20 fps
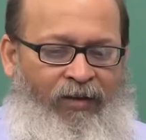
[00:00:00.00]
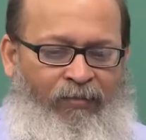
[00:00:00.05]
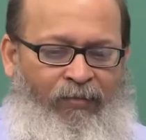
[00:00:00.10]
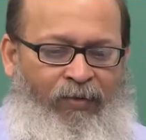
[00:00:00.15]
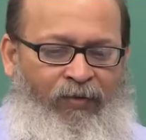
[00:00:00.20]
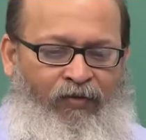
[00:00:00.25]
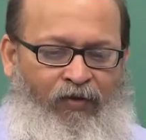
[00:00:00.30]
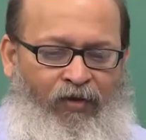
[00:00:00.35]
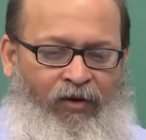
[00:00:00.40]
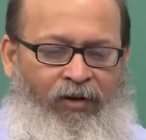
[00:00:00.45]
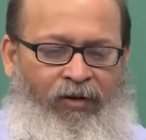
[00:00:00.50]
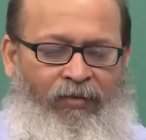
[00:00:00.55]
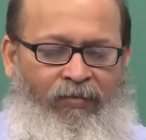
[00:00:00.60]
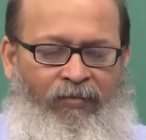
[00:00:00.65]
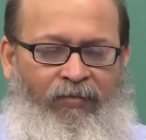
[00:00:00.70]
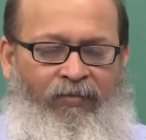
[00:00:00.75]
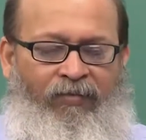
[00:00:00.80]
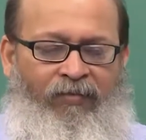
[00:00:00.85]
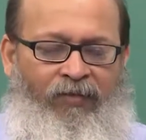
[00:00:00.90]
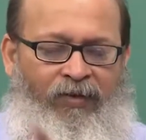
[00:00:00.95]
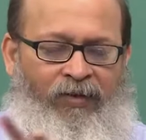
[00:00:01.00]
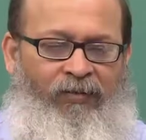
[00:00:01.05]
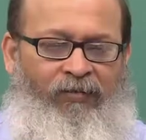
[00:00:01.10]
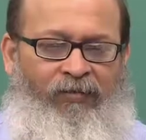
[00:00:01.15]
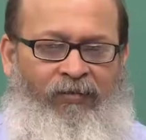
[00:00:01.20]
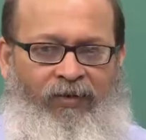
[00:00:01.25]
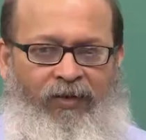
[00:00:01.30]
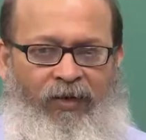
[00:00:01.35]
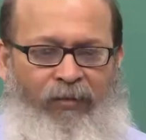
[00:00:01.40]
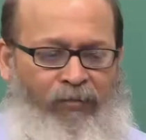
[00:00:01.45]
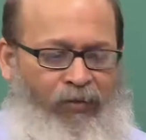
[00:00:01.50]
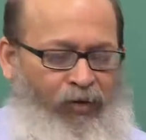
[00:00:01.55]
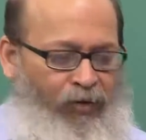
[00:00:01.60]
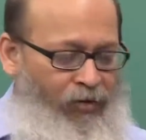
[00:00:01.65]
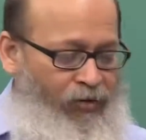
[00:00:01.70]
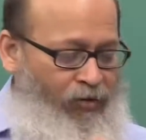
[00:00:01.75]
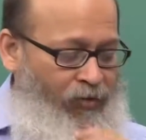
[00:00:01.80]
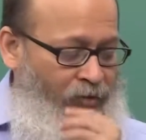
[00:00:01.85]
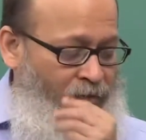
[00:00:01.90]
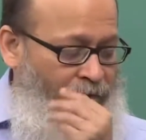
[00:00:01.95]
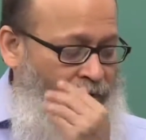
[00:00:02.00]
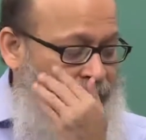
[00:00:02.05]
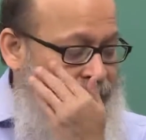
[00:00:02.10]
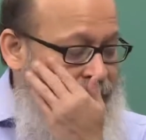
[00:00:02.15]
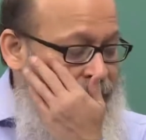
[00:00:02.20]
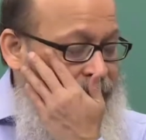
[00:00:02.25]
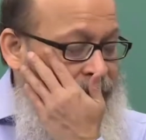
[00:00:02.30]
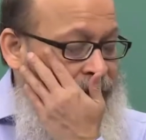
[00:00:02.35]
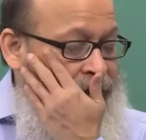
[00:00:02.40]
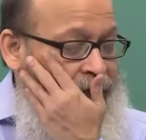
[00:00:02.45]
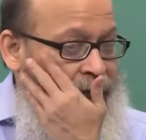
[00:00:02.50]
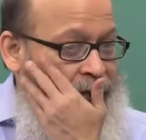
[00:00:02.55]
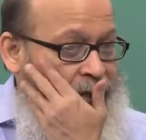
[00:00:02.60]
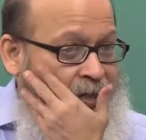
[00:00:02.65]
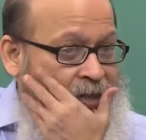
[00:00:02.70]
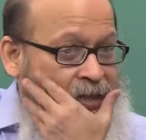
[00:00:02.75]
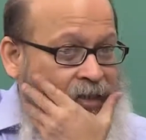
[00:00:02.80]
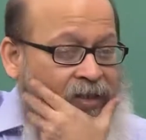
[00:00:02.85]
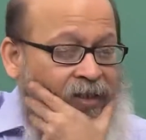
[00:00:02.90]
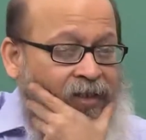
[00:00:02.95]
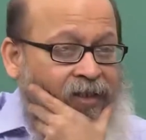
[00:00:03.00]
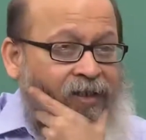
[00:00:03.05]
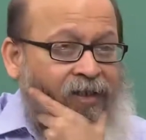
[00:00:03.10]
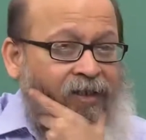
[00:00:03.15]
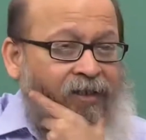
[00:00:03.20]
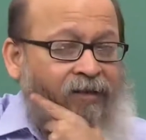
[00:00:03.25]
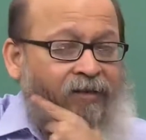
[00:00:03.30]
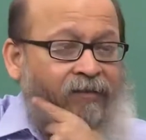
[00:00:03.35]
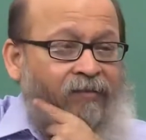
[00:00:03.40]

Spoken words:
Before we jump on to this,